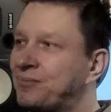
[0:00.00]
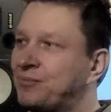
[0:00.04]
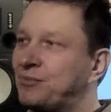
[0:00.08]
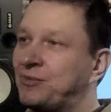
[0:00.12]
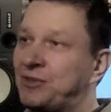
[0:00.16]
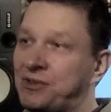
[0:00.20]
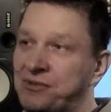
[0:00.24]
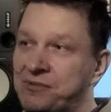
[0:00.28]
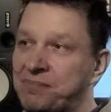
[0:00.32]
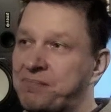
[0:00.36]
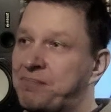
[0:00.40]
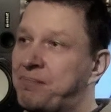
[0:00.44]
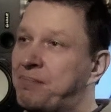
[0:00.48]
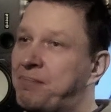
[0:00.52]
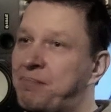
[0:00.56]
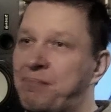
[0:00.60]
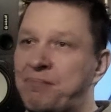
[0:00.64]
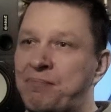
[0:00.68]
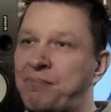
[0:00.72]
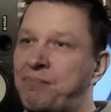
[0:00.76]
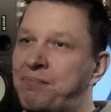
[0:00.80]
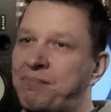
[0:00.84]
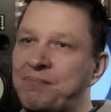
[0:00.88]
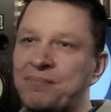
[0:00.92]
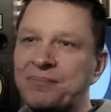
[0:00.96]
just
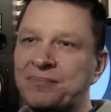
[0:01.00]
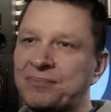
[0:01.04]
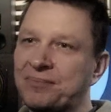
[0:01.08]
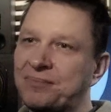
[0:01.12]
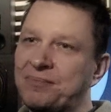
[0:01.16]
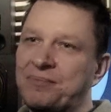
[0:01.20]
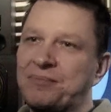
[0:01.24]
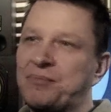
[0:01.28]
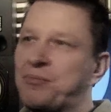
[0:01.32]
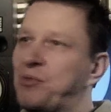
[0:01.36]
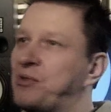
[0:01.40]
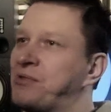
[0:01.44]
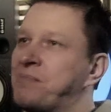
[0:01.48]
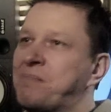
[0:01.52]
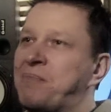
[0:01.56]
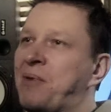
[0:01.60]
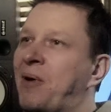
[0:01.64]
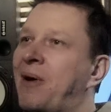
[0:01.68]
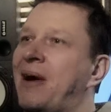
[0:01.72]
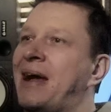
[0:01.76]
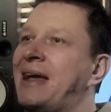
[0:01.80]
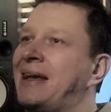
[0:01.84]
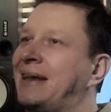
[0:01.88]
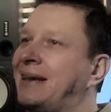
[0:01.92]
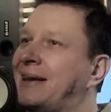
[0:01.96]
was
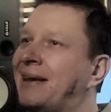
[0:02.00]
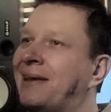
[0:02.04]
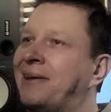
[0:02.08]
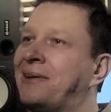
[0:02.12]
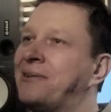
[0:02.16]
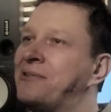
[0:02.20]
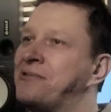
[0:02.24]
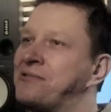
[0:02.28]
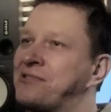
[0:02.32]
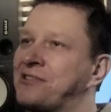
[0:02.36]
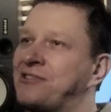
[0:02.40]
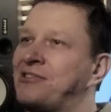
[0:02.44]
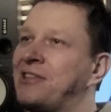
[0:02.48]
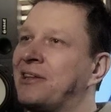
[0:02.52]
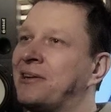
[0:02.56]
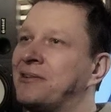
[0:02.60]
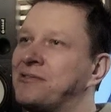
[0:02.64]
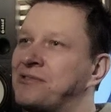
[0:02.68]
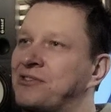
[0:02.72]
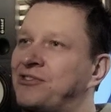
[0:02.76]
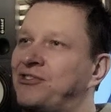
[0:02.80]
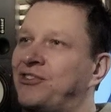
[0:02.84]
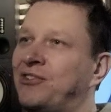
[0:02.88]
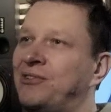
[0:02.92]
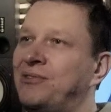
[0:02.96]
buying loads
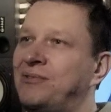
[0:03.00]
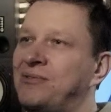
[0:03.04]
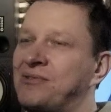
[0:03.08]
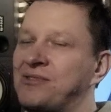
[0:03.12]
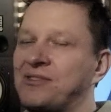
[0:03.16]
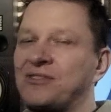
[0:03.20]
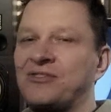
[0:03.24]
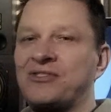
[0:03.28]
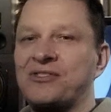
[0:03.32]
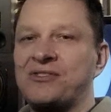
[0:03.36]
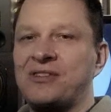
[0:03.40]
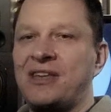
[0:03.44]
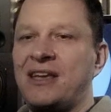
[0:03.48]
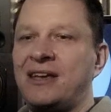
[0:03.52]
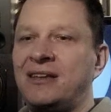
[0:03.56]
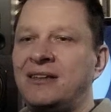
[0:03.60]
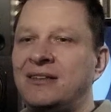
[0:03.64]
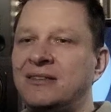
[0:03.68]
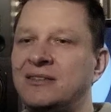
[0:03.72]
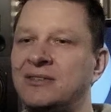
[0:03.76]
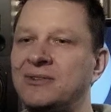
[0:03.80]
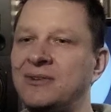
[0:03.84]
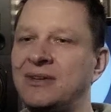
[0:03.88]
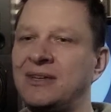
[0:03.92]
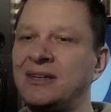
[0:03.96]
of tunes and just getting
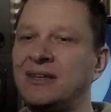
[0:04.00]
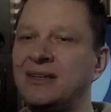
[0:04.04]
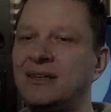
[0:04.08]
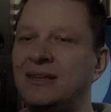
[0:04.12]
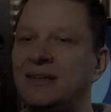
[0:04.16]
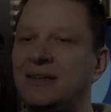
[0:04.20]
into it.